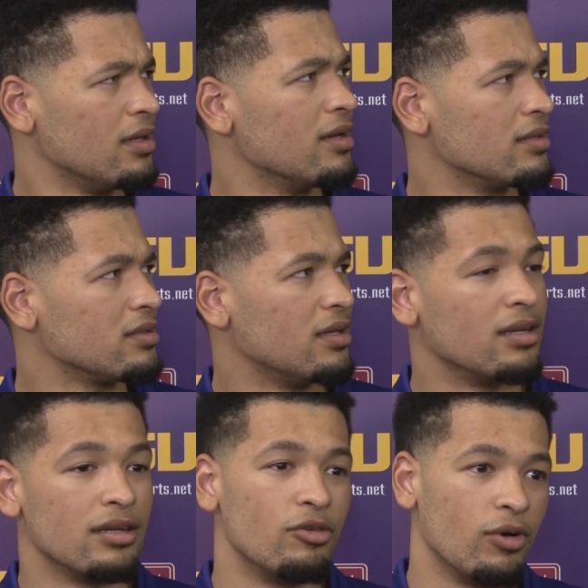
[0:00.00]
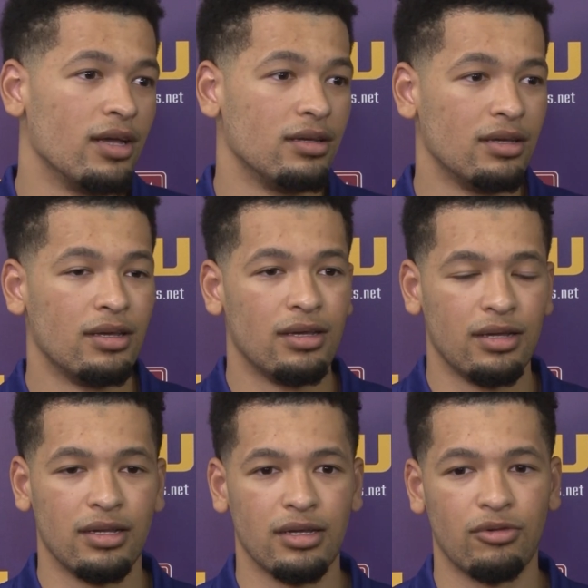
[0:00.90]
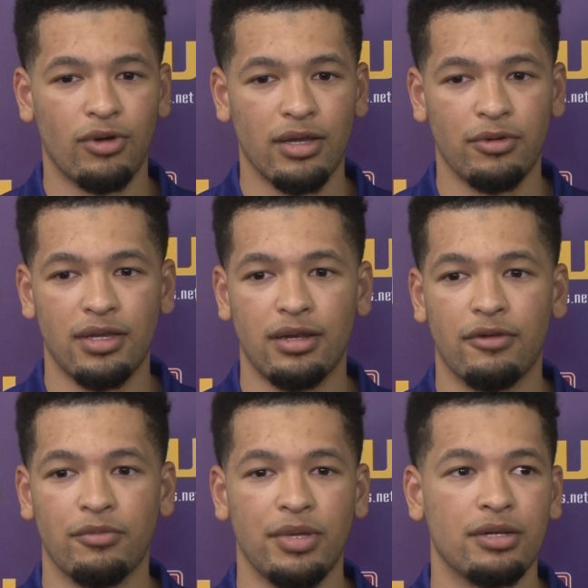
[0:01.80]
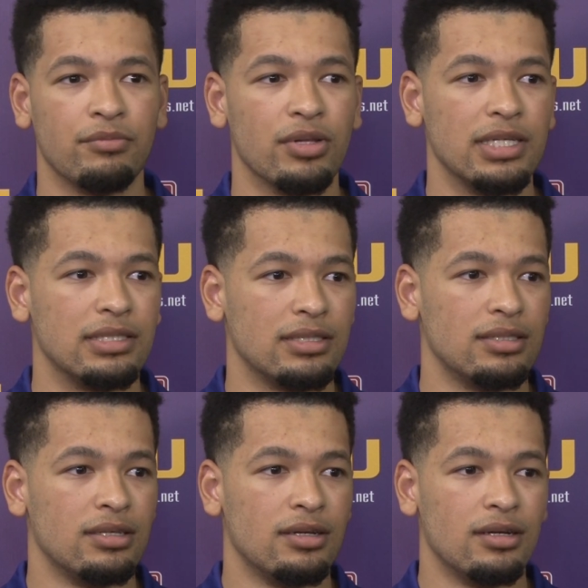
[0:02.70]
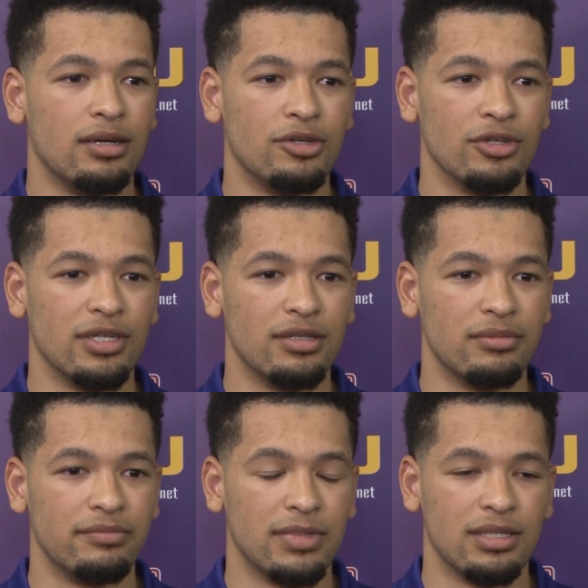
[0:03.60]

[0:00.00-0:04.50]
Yes, in a good way. In a good way. We can never be complacent under him.